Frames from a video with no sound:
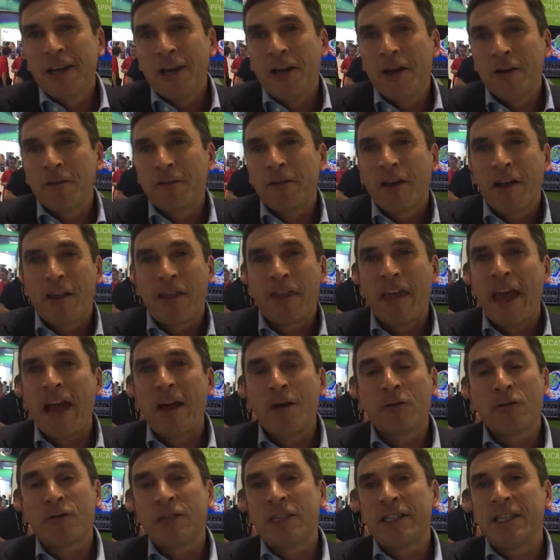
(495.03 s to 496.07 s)
of
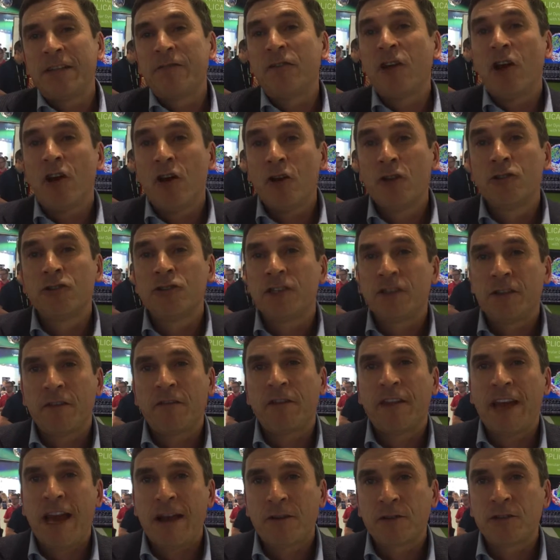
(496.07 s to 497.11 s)
thousands, if not hundreds of
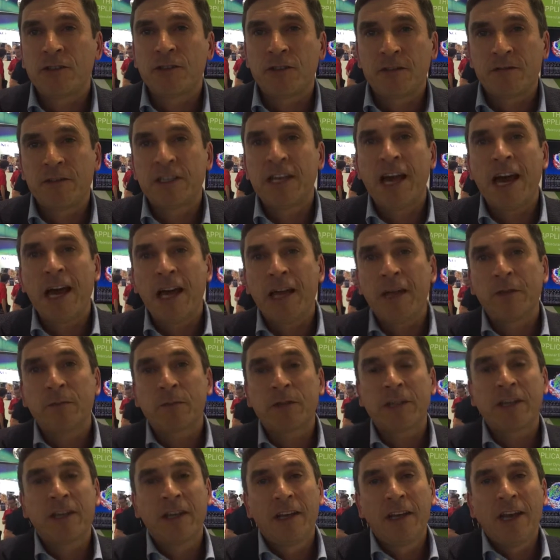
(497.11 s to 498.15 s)
thousands of
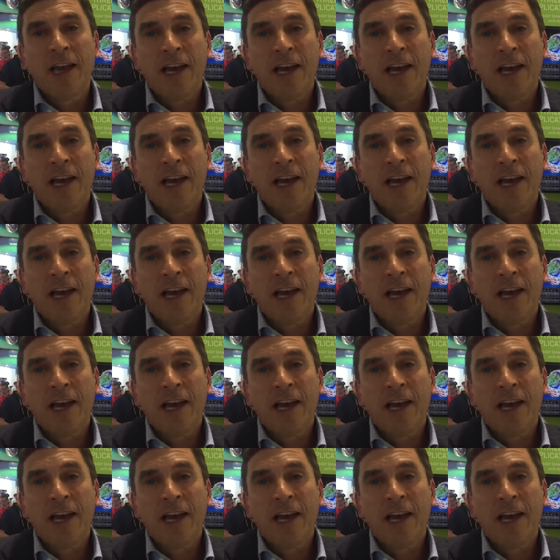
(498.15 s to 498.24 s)
times.